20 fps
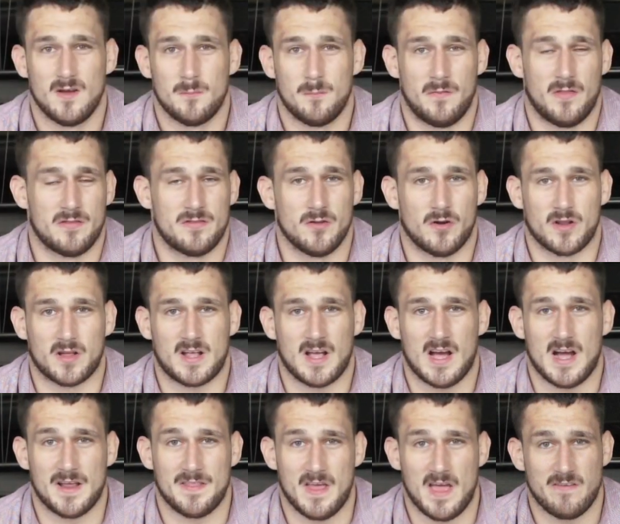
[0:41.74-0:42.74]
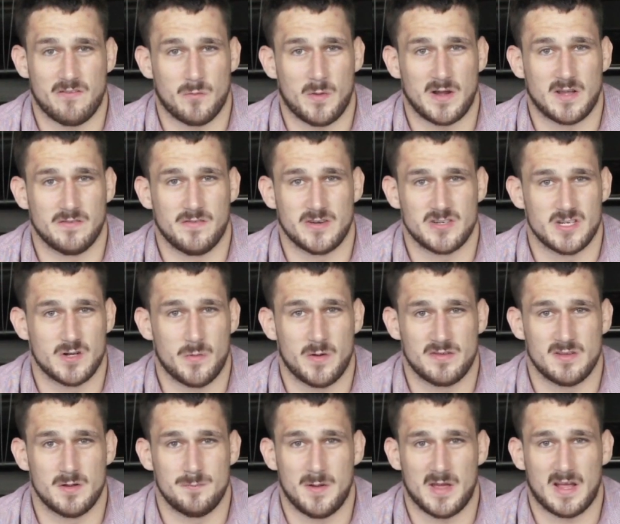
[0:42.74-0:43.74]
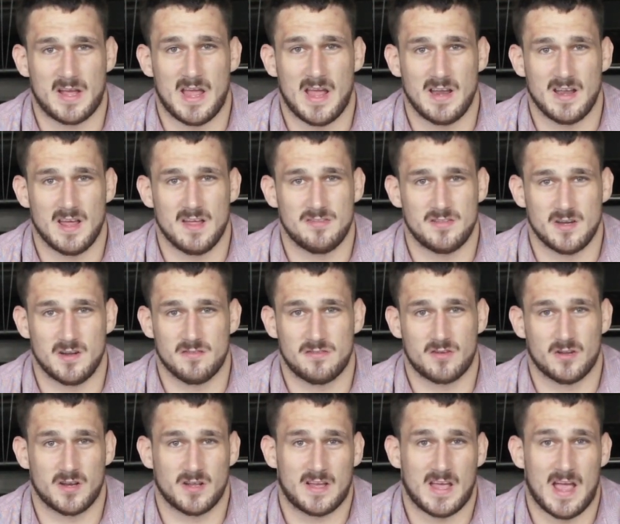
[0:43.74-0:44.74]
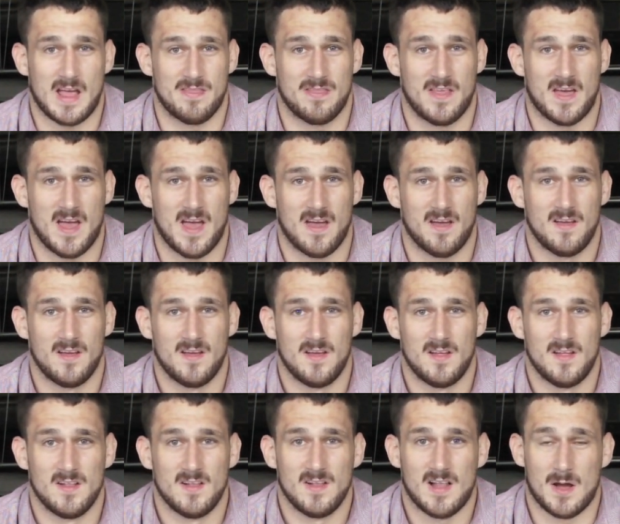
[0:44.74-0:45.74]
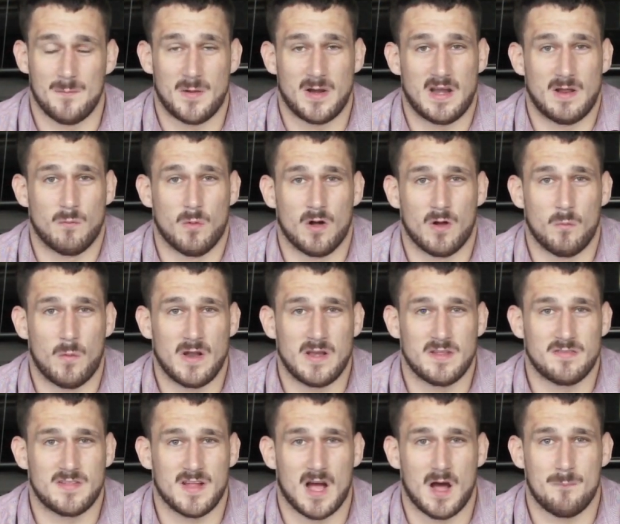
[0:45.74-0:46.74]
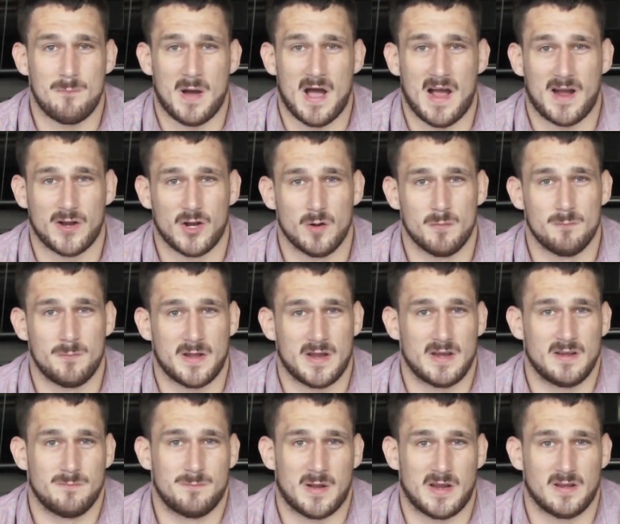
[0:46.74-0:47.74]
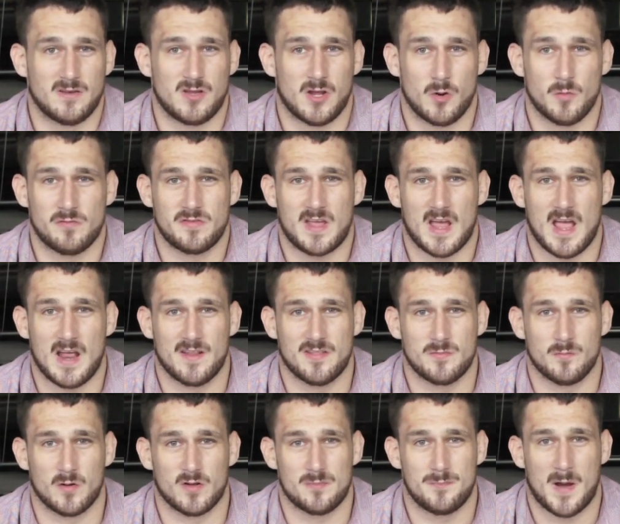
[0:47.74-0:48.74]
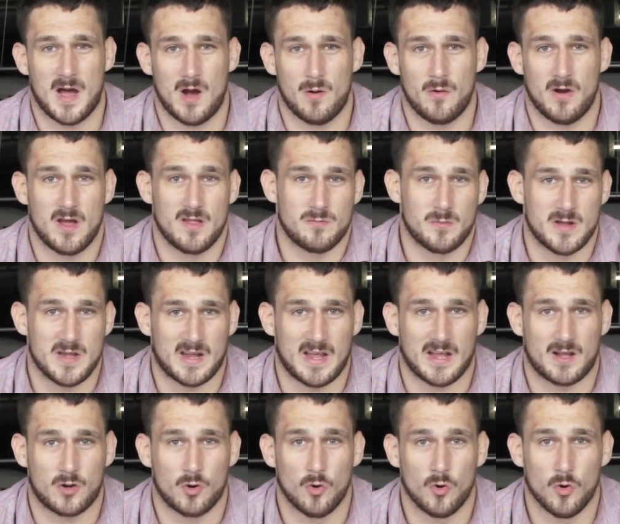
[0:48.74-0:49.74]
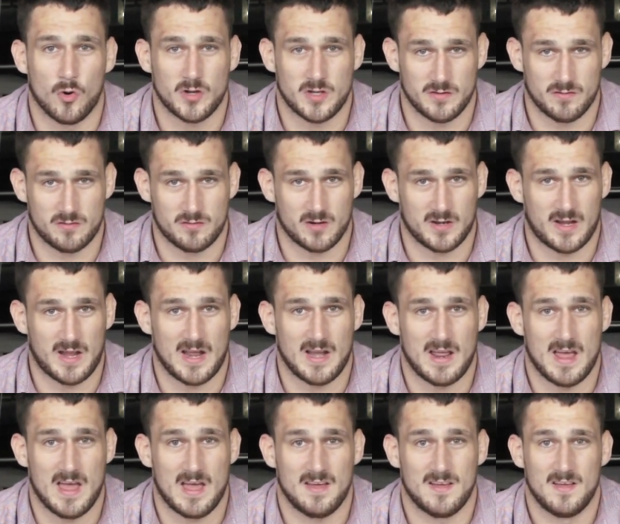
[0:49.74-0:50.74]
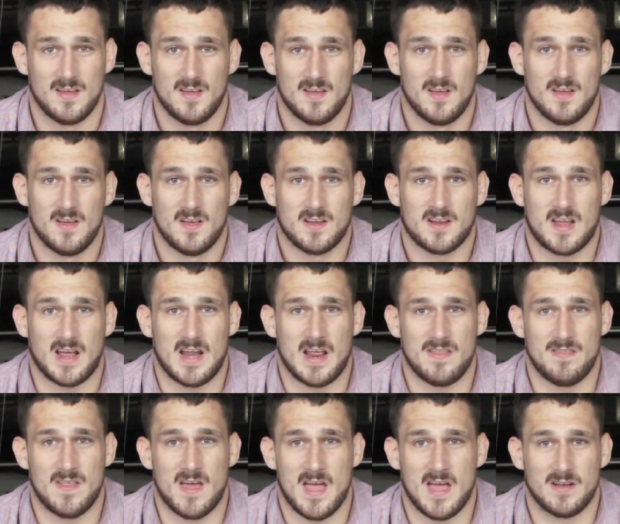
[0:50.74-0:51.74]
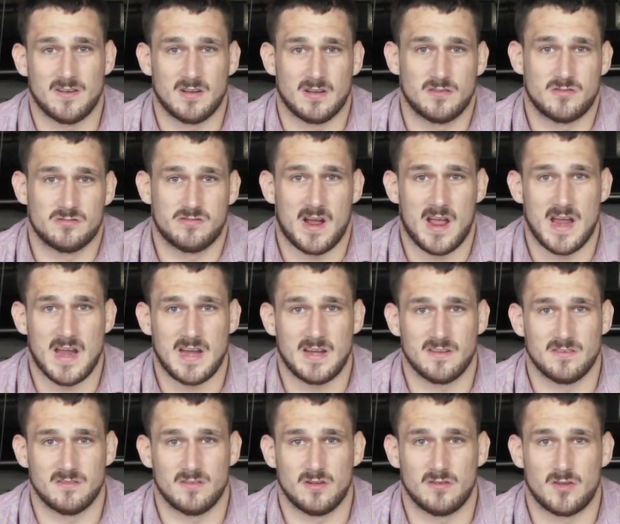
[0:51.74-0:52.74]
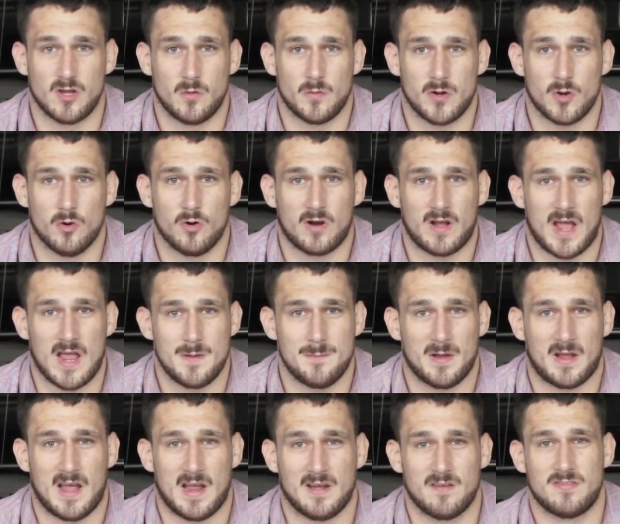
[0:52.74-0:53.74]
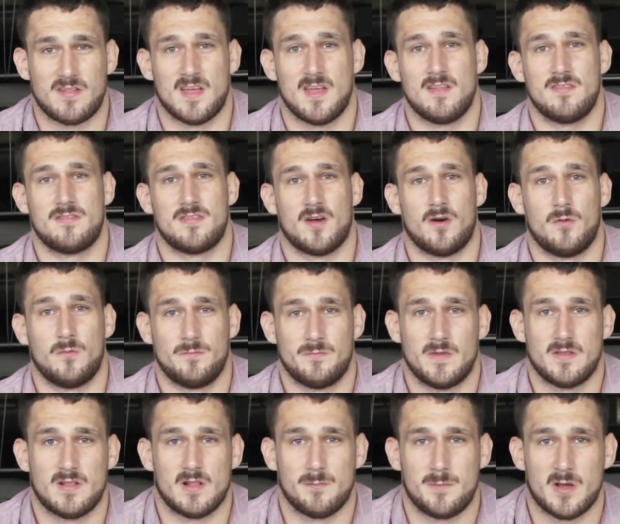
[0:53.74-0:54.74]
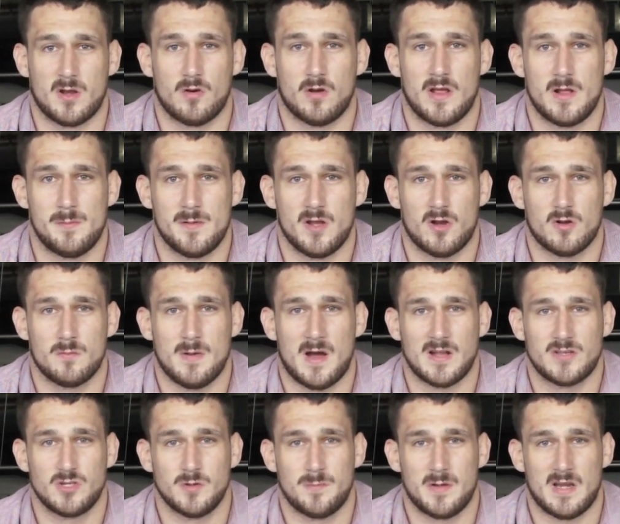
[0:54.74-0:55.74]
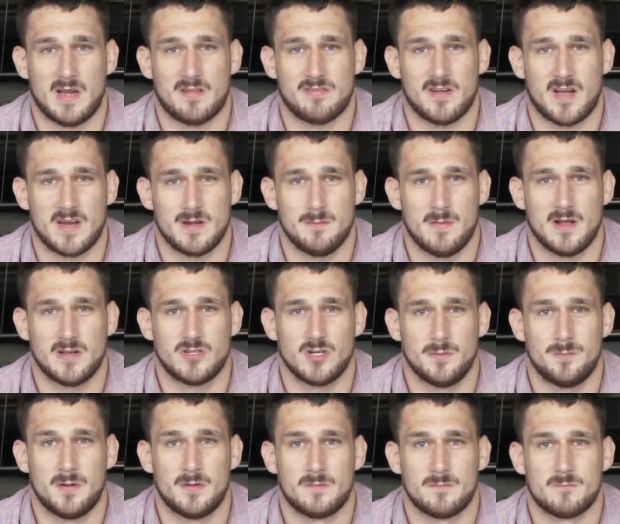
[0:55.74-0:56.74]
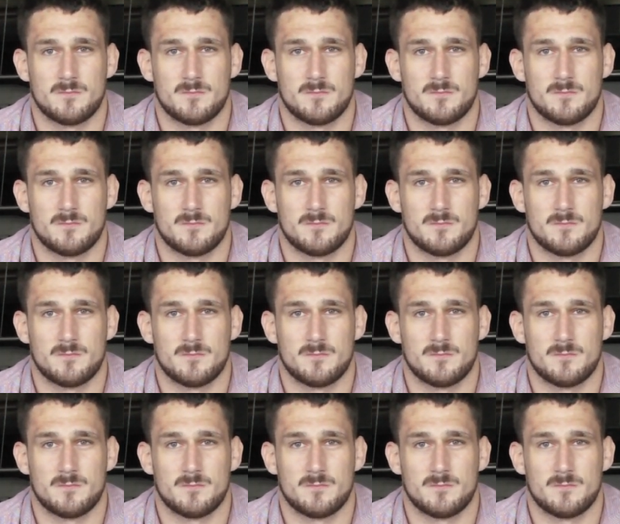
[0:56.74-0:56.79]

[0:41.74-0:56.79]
but there's not a guy in the heavyweight division who isn't a big hitter, so you just got to get in there. I mean, when you start backing up and being too scared of someone's power is when you get caught. You just got to get in there and trade and do your game against his. So it'll be a good matchup, be an exciting matchup.